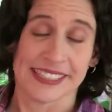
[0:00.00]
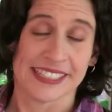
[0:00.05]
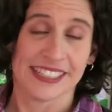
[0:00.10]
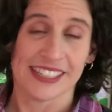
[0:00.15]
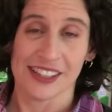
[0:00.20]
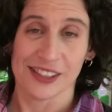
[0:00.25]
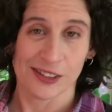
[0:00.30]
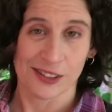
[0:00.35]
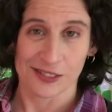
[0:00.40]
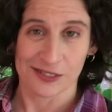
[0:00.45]

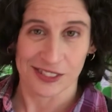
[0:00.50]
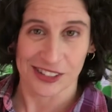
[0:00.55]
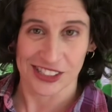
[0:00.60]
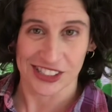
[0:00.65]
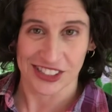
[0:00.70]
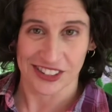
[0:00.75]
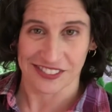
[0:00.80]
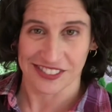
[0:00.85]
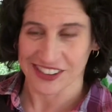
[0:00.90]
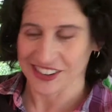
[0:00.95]
Neither of
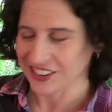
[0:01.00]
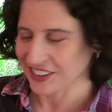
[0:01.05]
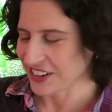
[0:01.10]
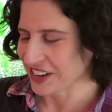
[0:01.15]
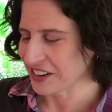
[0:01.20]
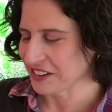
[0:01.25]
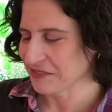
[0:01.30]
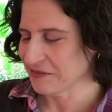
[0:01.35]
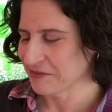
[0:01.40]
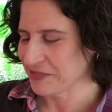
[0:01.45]
which I've heard
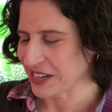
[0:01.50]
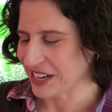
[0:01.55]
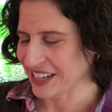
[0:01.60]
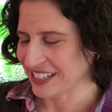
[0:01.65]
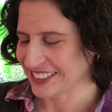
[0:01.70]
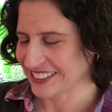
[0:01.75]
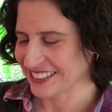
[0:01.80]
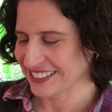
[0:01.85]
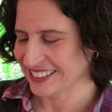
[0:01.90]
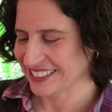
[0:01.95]
of,
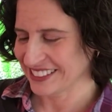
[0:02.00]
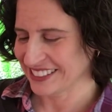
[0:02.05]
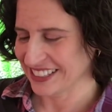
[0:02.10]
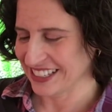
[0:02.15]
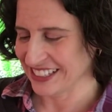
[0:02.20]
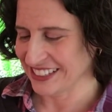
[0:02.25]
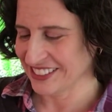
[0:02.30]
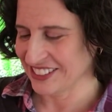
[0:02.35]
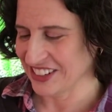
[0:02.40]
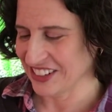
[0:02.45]
but
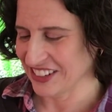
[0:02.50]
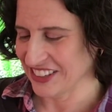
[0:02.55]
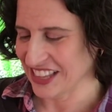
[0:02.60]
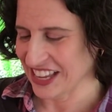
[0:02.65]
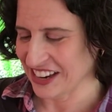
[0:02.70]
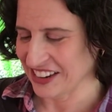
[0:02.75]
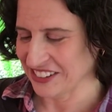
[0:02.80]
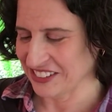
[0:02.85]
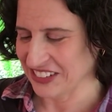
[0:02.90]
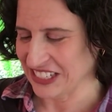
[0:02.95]
it's good
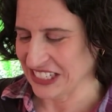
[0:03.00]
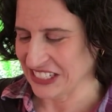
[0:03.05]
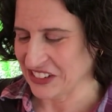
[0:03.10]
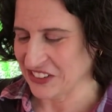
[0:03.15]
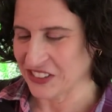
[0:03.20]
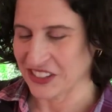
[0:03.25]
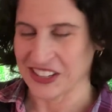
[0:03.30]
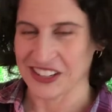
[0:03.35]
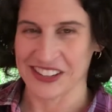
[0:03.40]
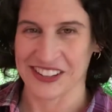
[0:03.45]
that we
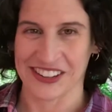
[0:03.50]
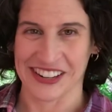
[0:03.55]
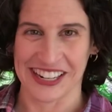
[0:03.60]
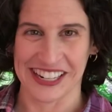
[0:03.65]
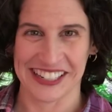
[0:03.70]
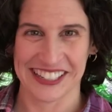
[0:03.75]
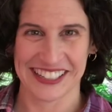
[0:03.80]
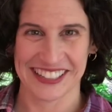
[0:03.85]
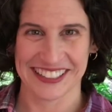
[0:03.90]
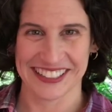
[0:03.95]
know the
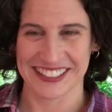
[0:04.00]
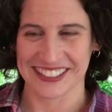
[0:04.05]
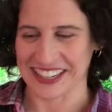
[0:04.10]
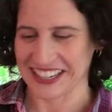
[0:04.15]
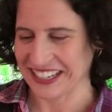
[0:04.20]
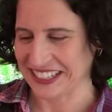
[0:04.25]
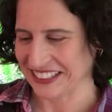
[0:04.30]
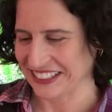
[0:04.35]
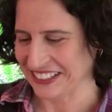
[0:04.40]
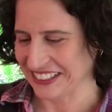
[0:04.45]
ingredients. I
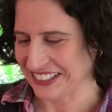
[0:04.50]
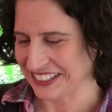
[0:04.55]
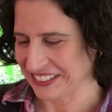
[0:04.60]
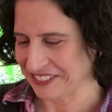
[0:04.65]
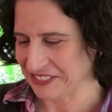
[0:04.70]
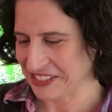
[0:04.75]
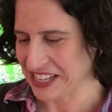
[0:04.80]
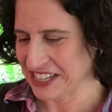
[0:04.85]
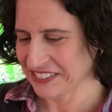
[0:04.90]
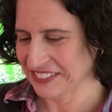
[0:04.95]
can look
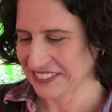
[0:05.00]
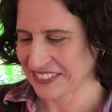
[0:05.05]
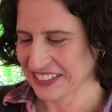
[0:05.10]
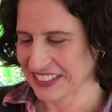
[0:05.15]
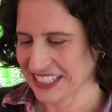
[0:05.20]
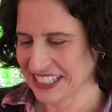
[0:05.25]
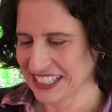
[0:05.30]
them up.